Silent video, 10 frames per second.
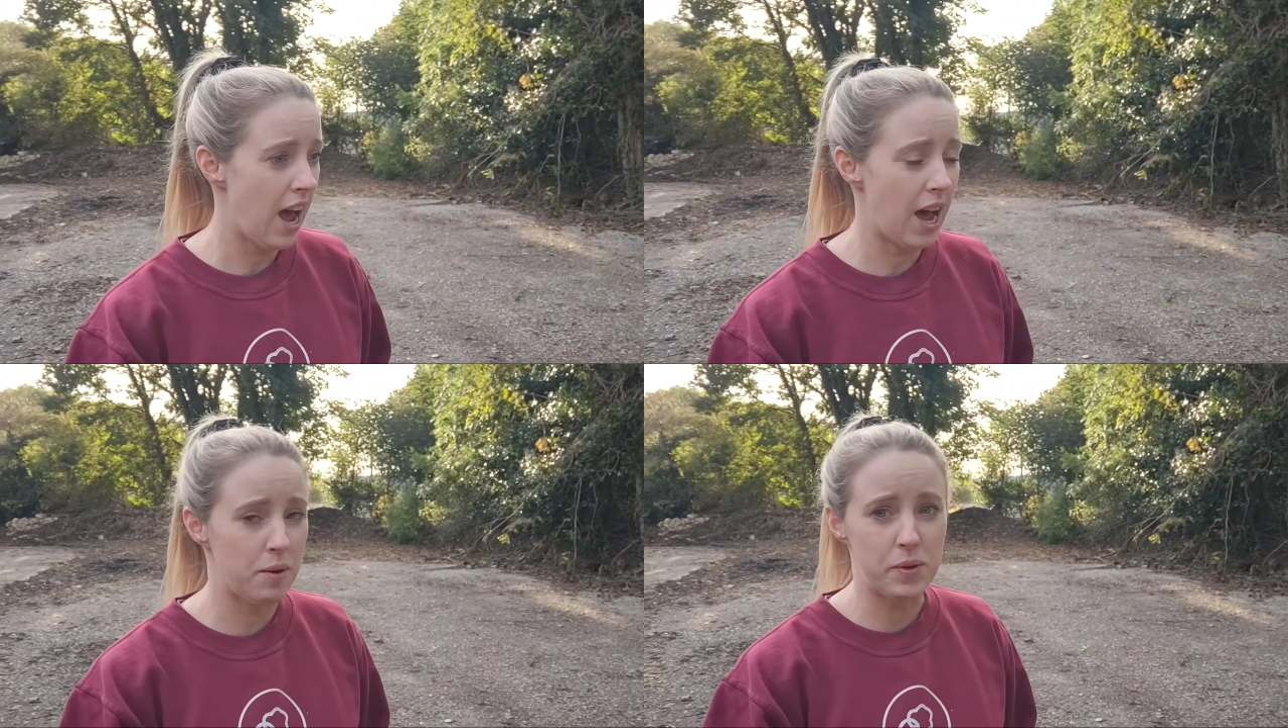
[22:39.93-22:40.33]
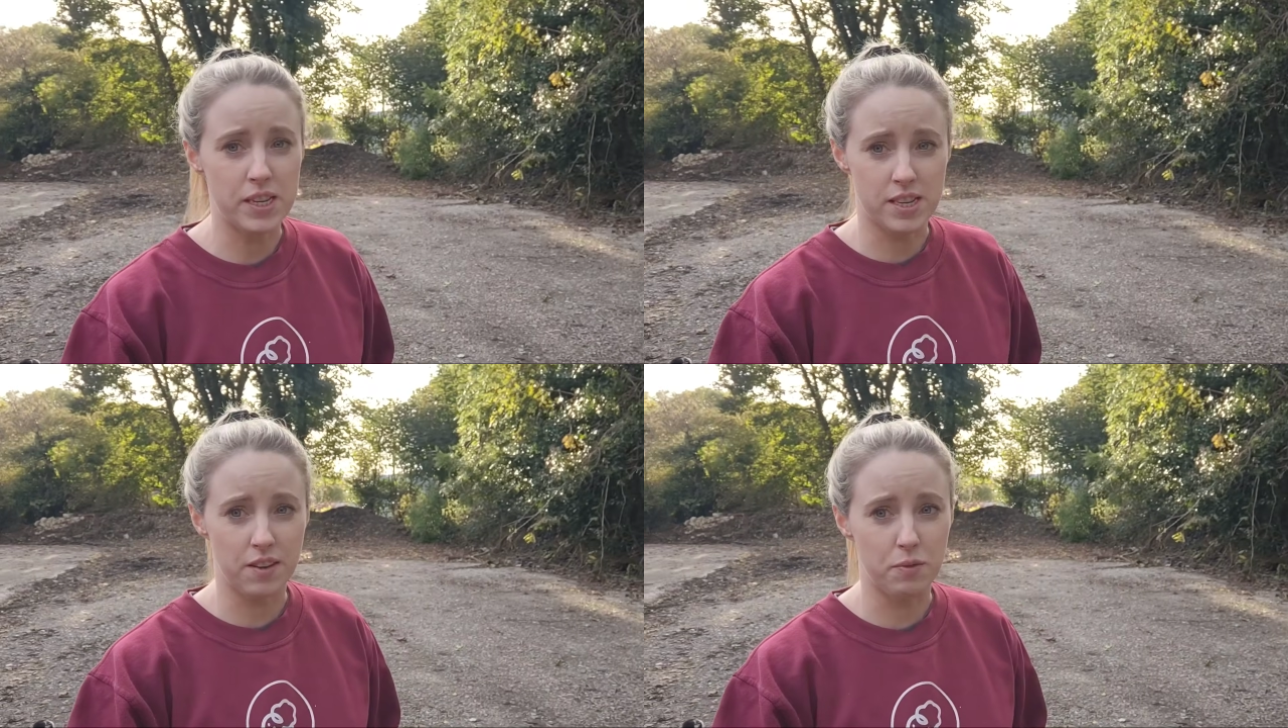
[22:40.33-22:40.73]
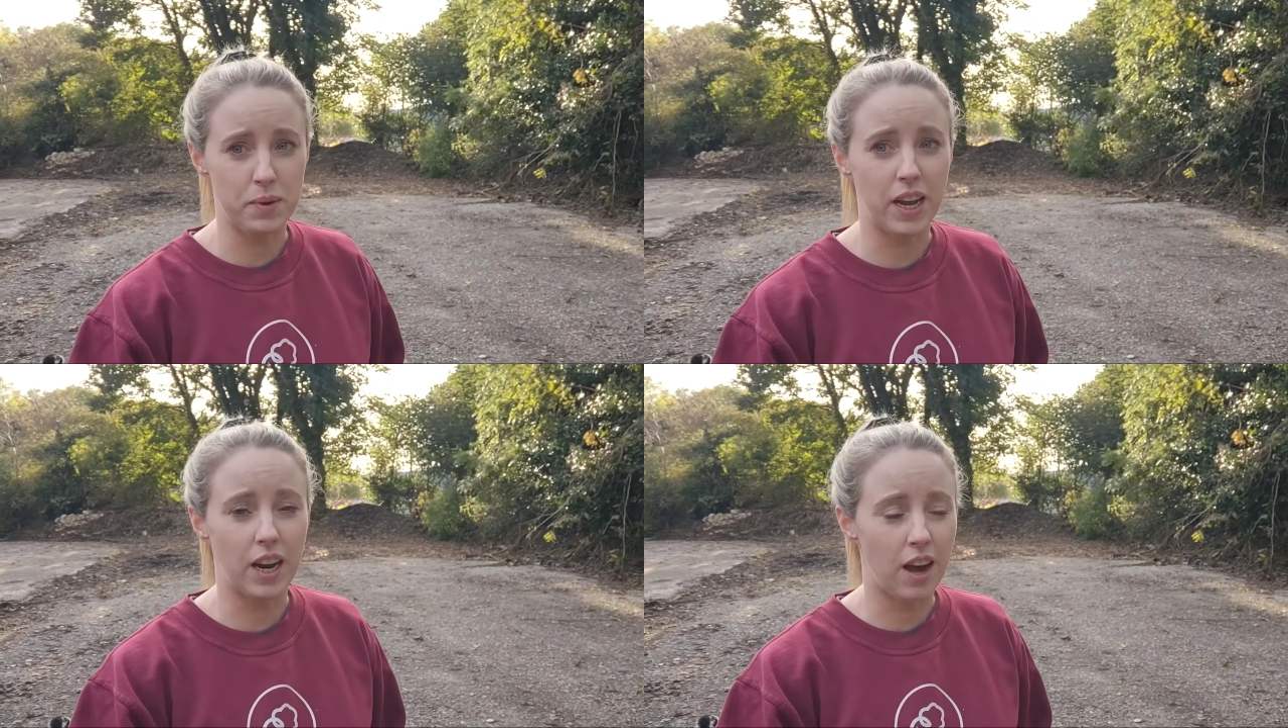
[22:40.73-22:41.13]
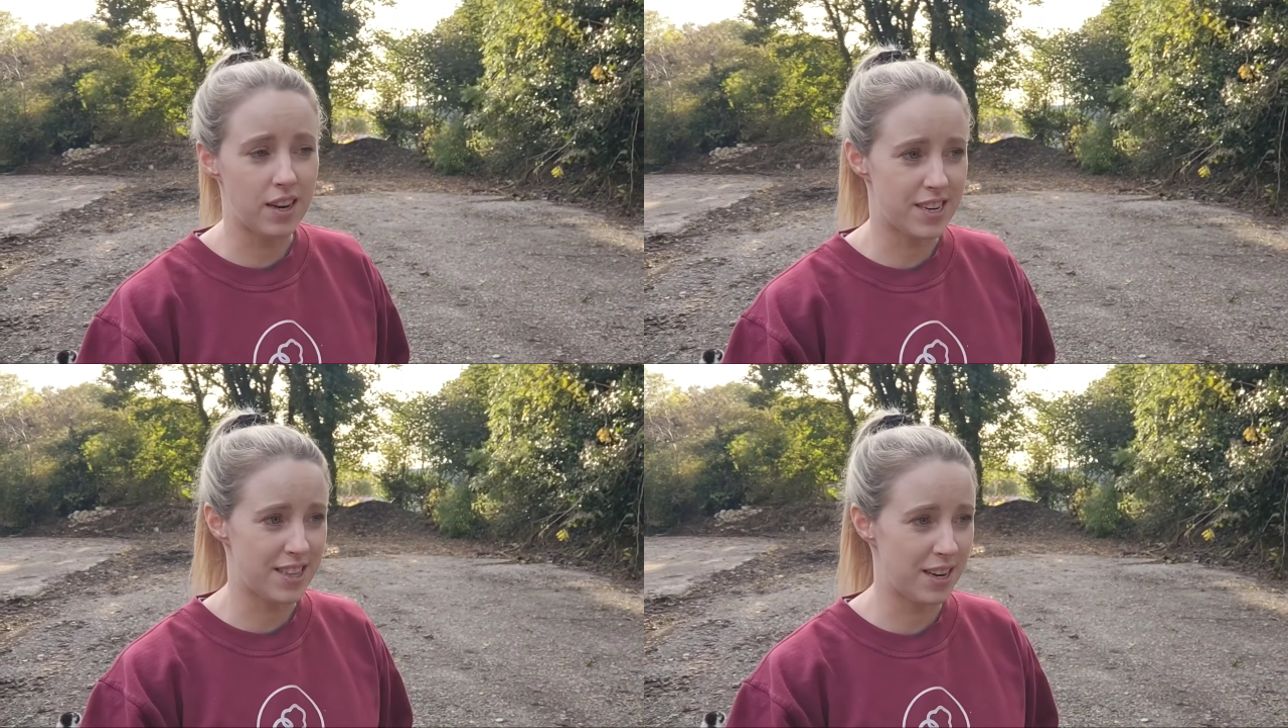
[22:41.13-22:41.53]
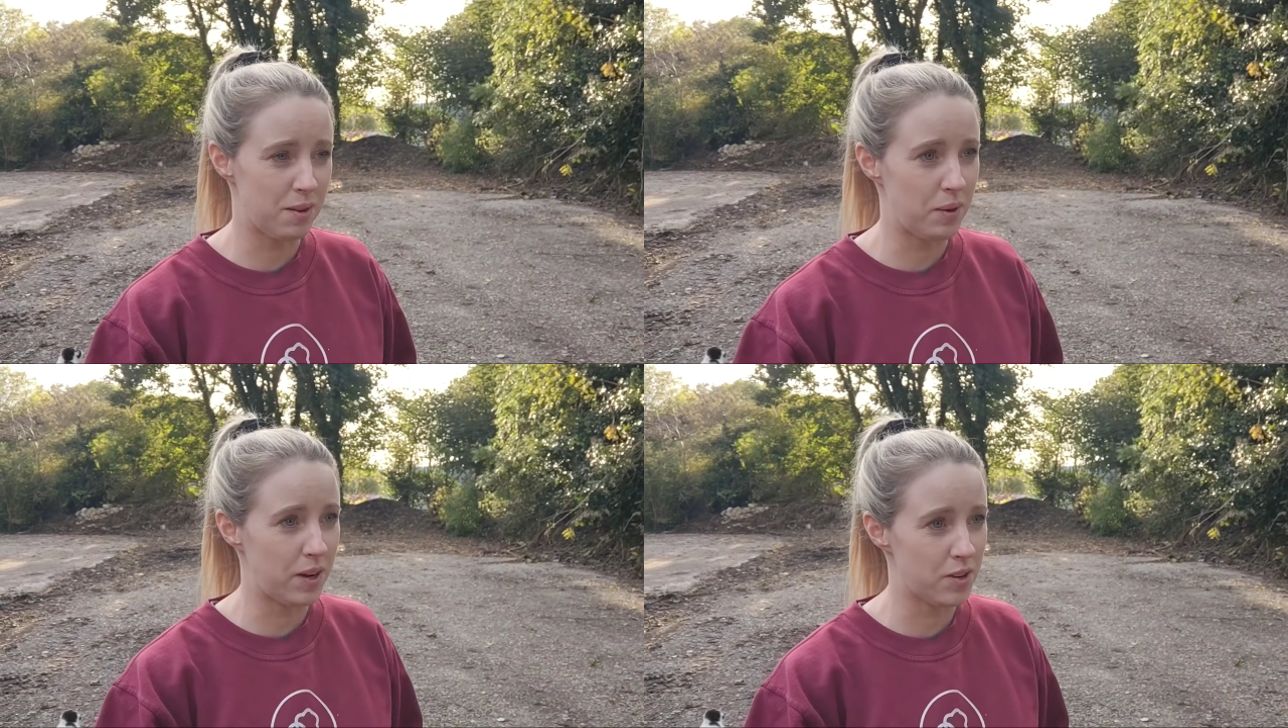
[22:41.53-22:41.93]
It's given me a lot to think
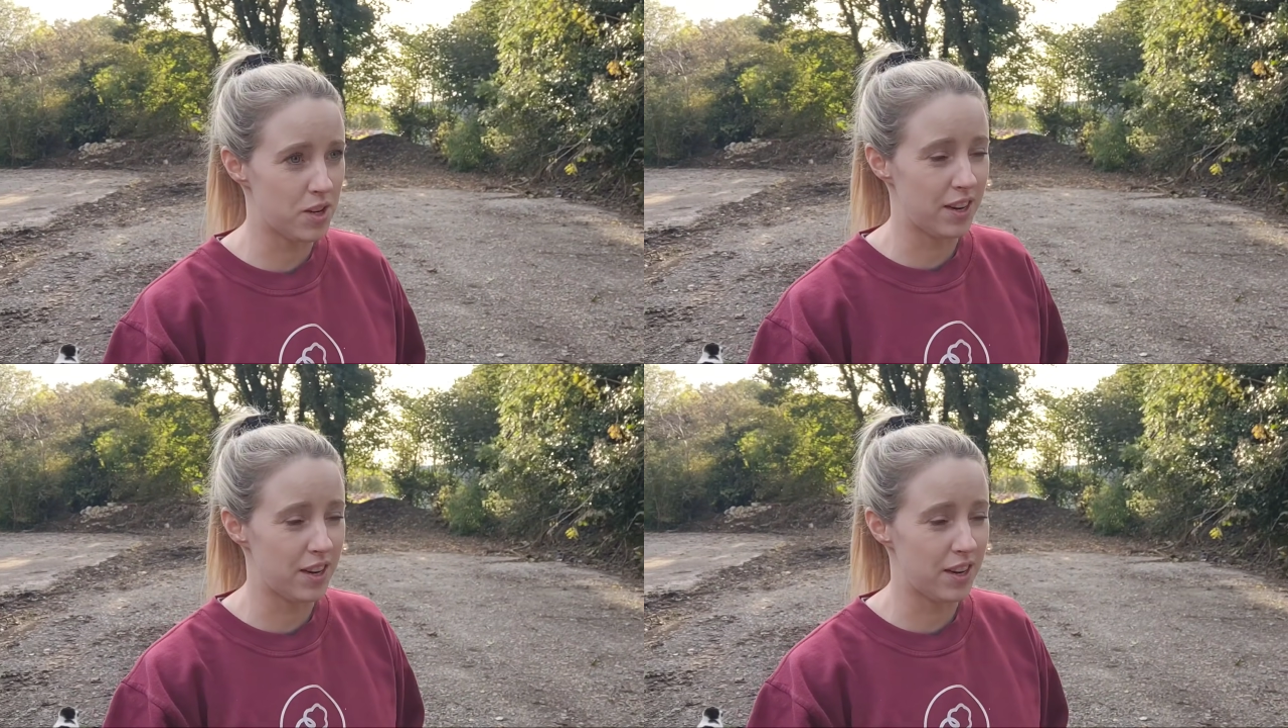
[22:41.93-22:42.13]
about.